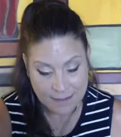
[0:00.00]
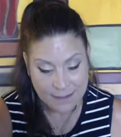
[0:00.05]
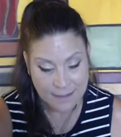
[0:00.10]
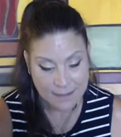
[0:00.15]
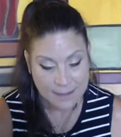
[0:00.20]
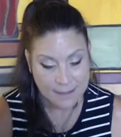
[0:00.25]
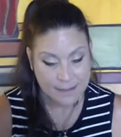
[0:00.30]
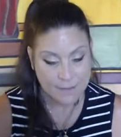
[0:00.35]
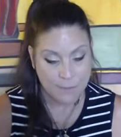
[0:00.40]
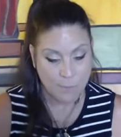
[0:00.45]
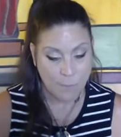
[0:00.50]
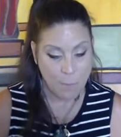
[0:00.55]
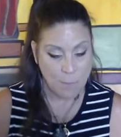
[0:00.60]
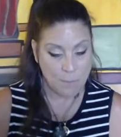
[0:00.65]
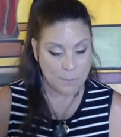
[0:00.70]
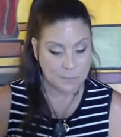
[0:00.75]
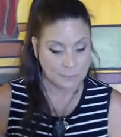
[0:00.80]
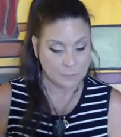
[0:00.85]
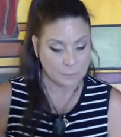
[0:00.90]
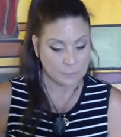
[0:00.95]

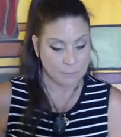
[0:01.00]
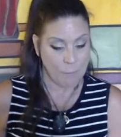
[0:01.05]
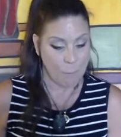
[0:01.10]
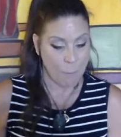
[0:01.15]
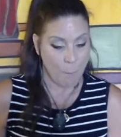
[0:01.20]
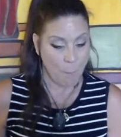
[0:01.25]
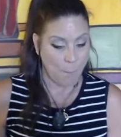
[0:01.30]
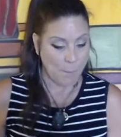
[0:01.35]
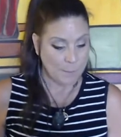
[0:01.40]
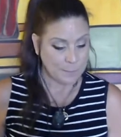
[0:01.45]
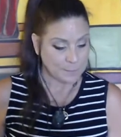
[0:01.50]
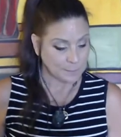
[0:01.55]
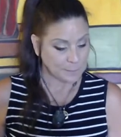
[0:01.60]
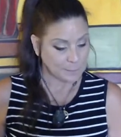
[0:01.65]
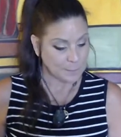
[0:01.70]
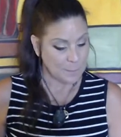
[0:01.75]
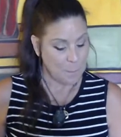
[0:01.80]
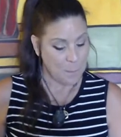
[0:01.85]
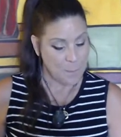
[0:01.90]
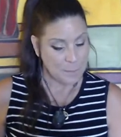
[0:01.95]

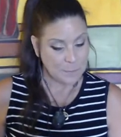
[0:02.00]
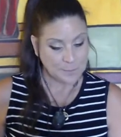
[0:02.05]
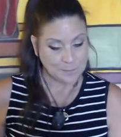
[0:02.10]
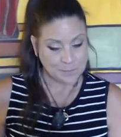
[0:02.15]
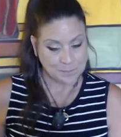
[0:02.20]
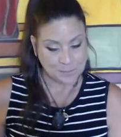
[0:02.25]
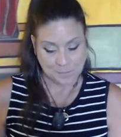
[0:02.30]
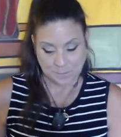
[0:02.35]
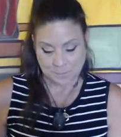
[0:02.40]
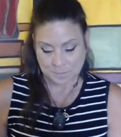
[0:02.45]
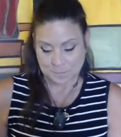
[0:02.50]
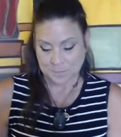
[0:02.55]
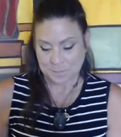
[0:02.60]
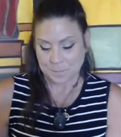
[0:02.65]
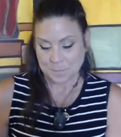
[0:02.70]
[no speech]